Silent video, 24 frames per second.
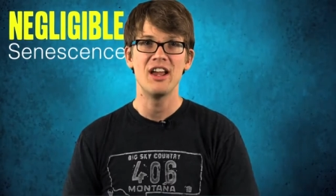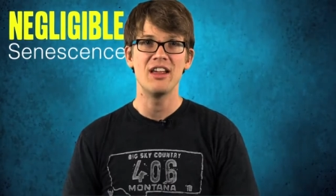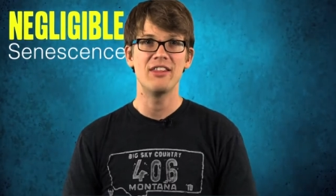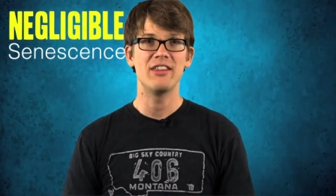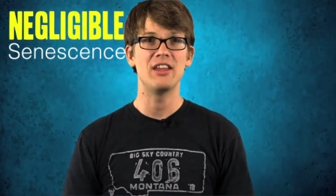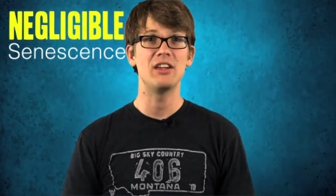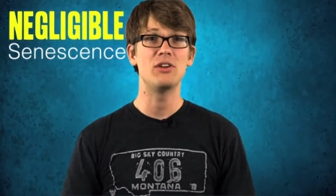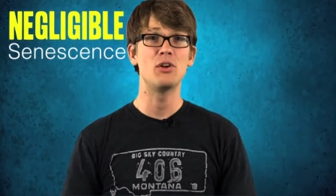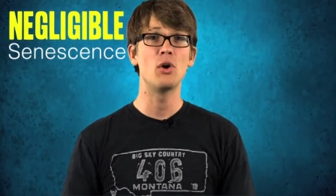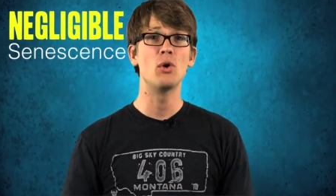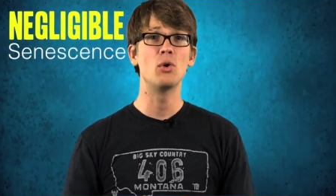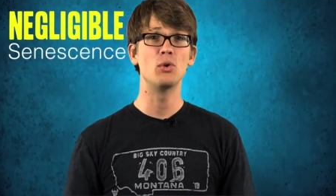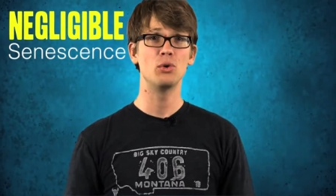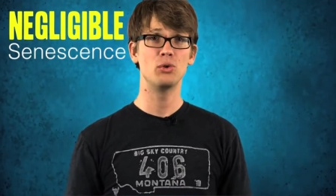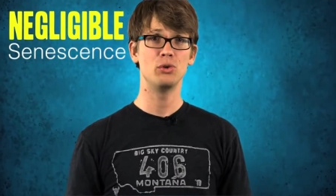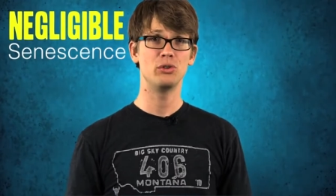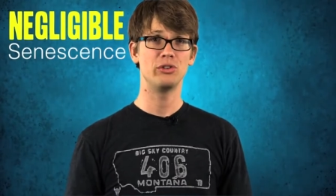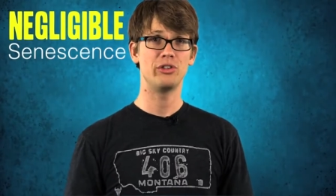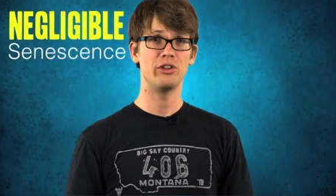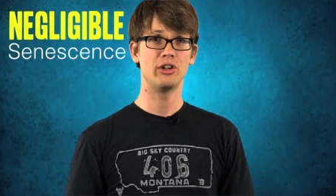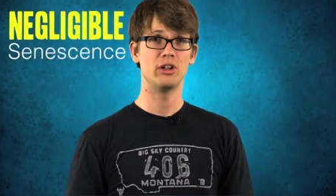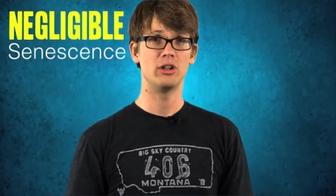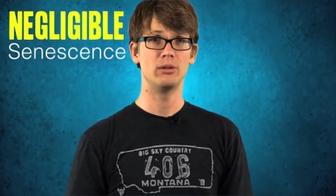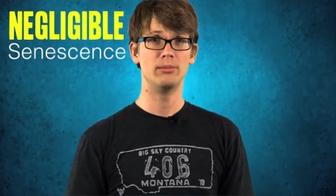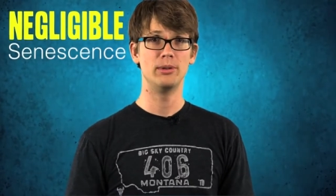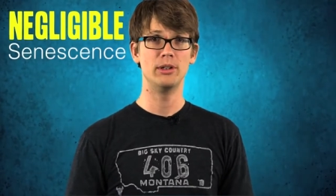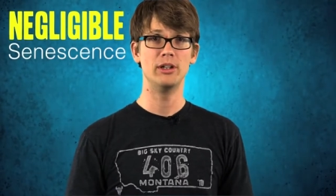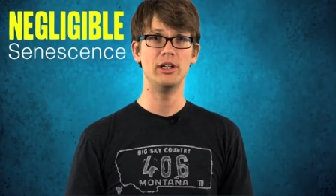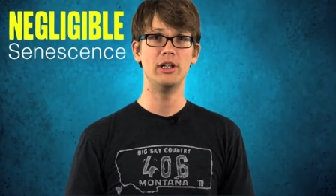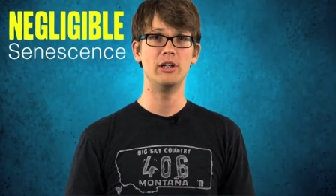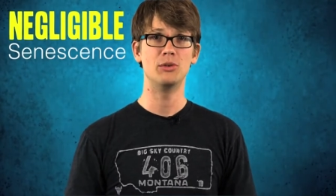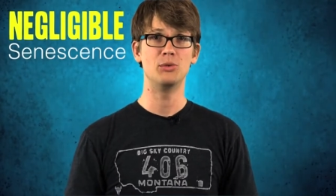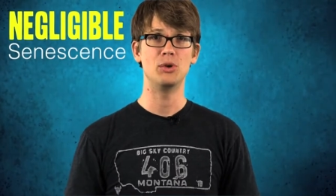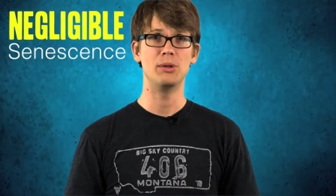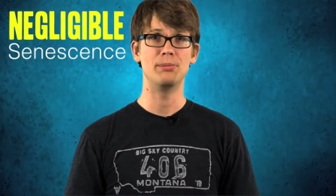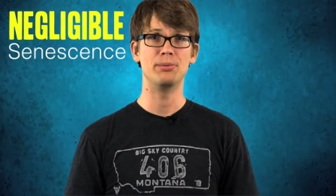They don't lose their
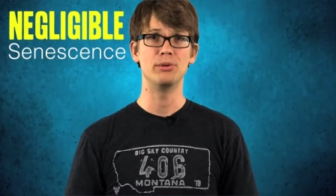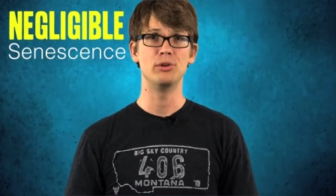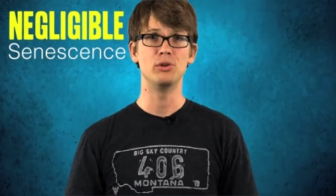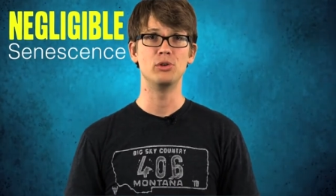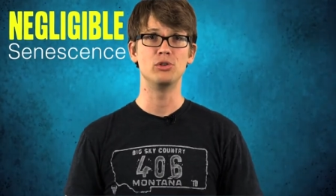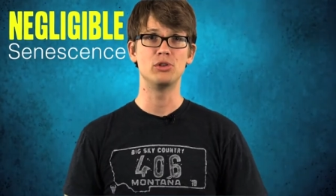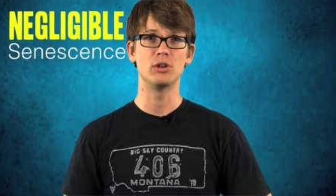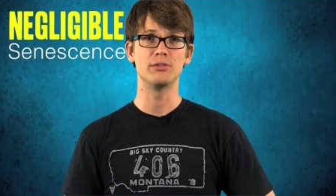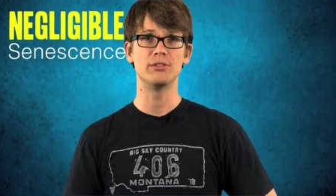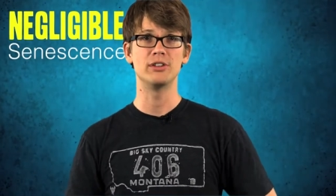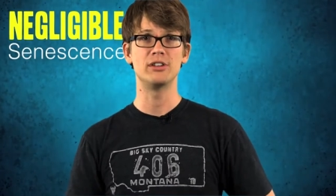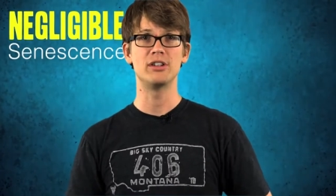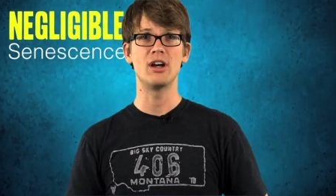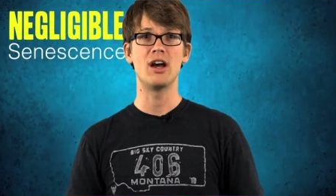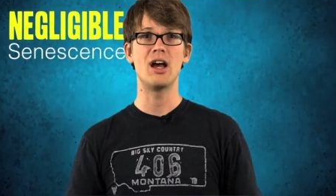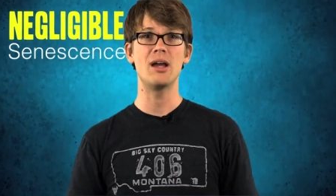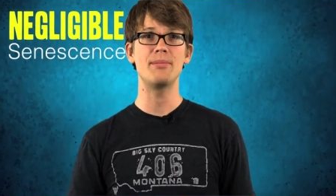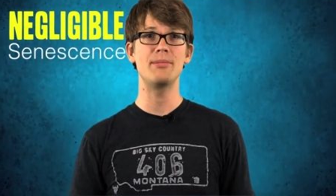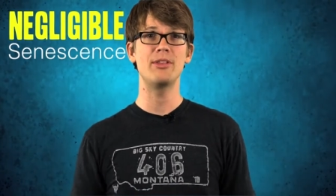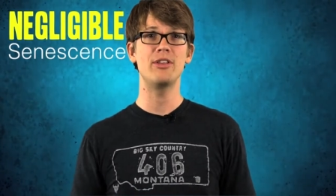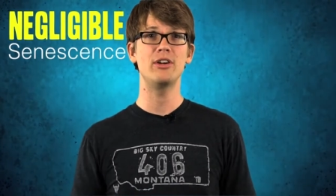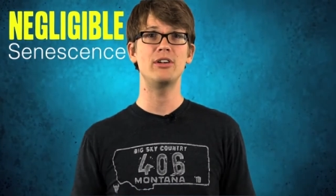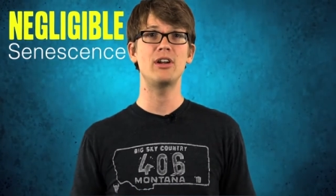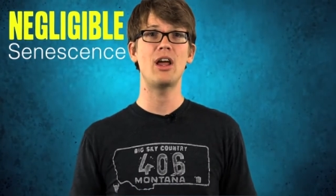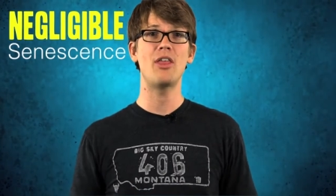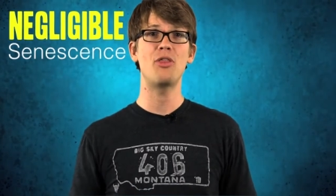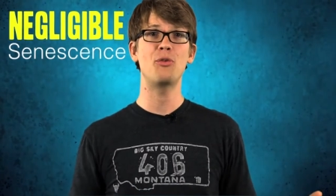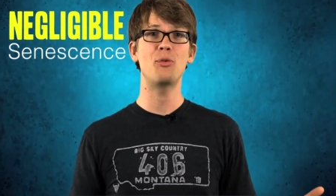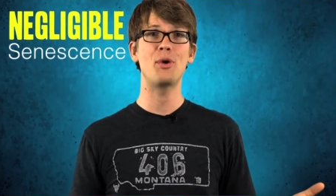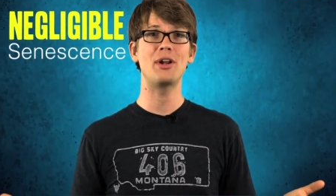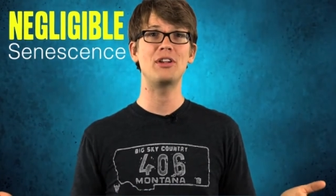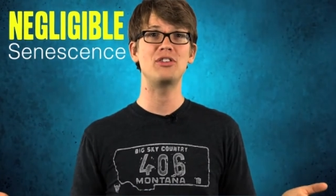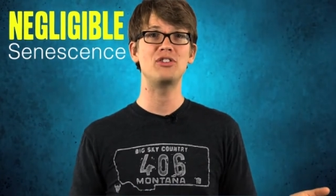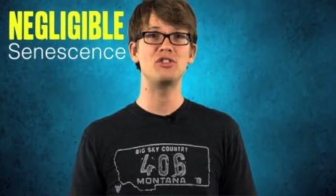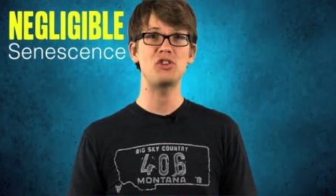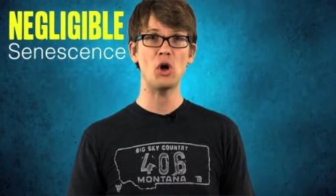ability to reproduce over time, and their death
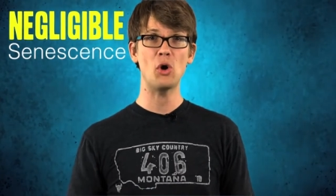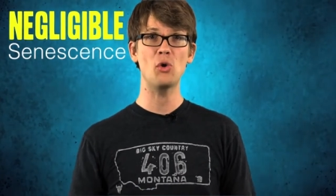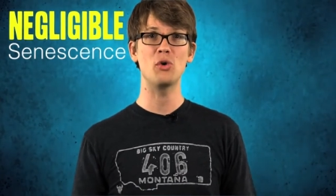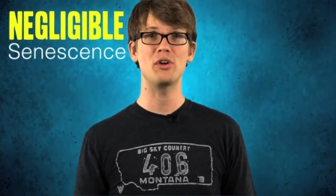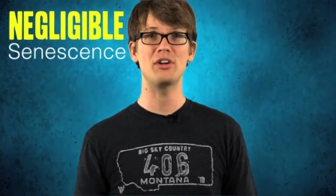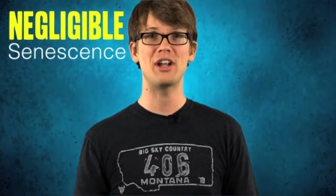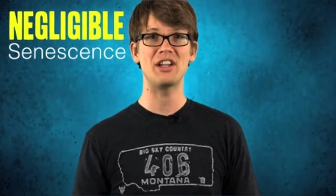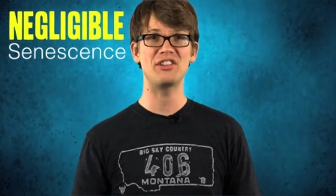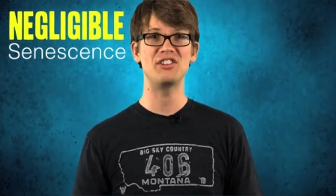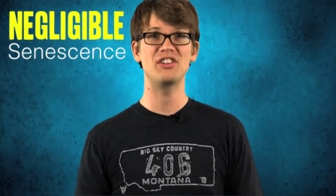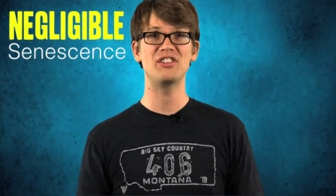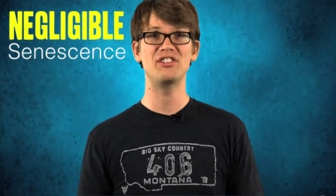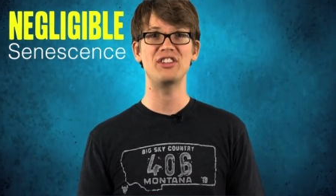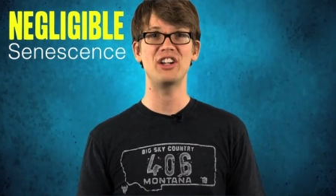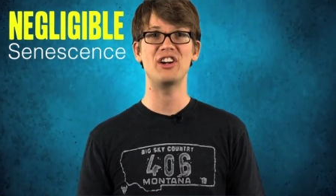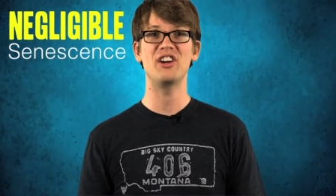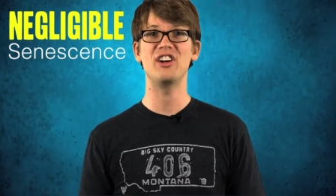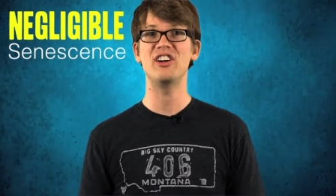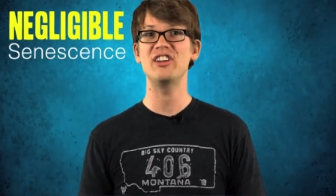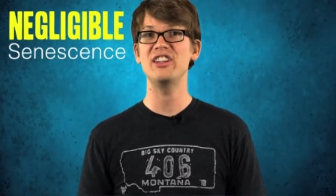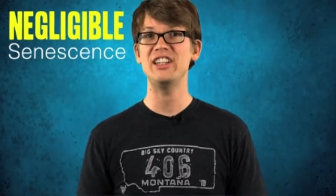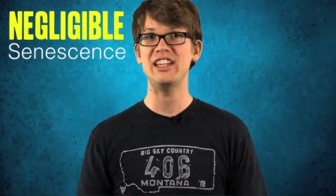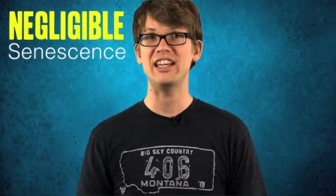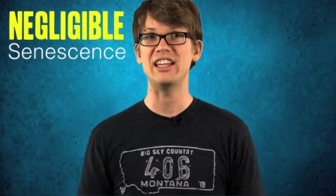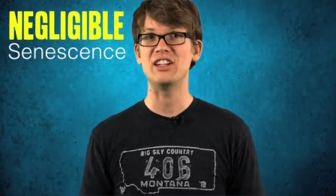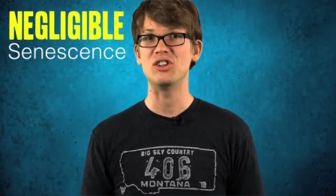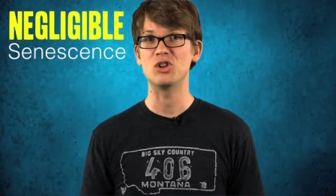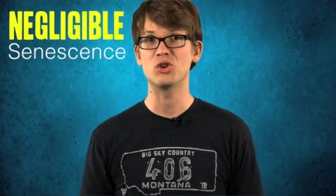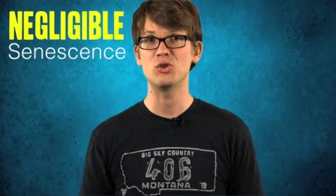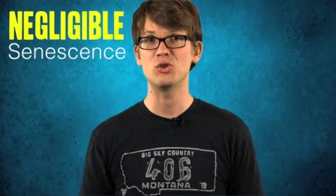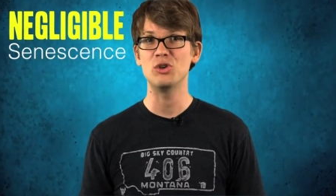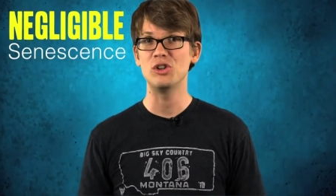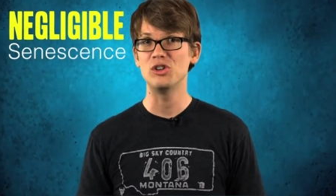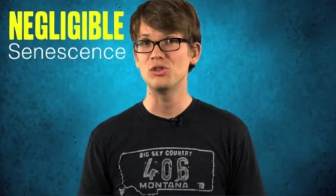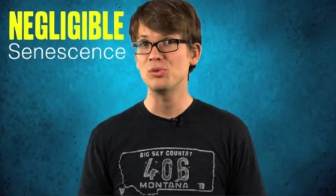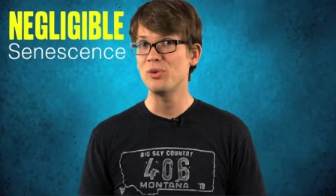rates don't necessarily
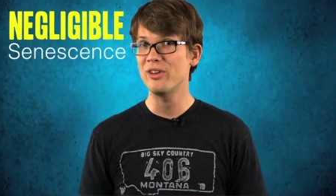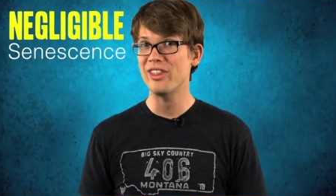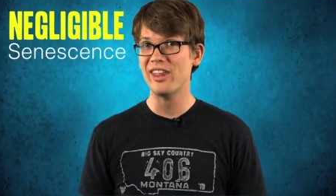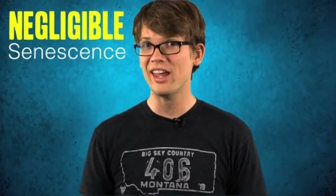increase with